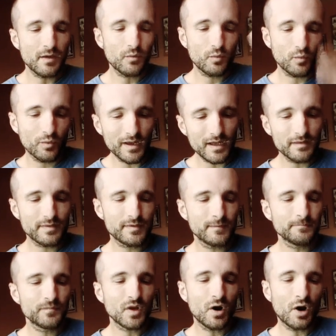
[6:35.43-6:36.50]

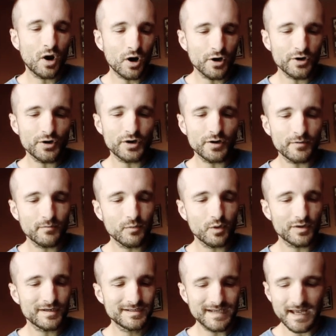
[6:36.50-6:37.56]
with harder,
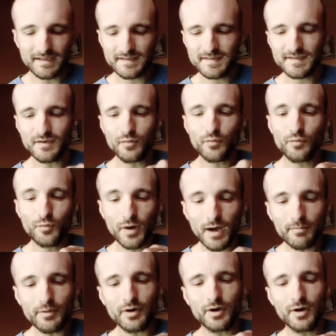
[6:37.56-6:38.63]
more dense
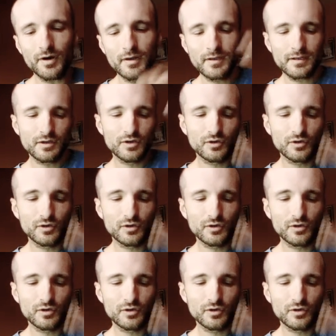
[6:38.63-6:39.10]
rubber